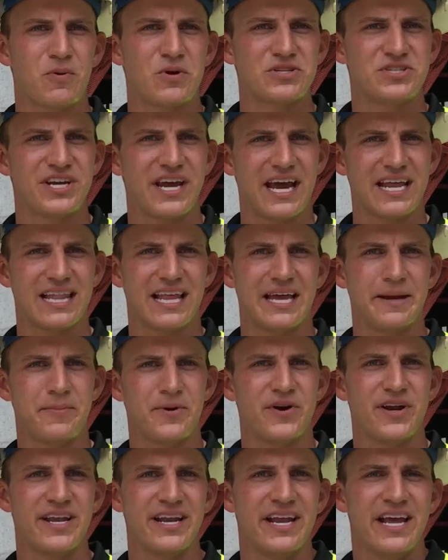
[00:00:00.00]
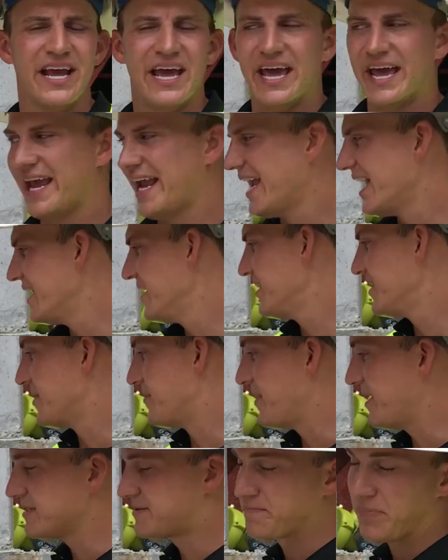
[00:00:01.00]
once you add labor in, and
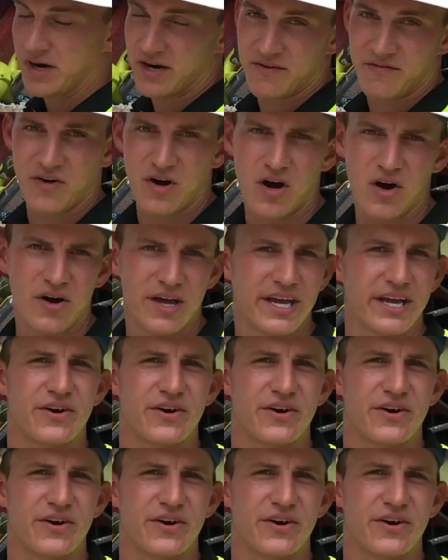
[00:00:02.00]
the best part of all,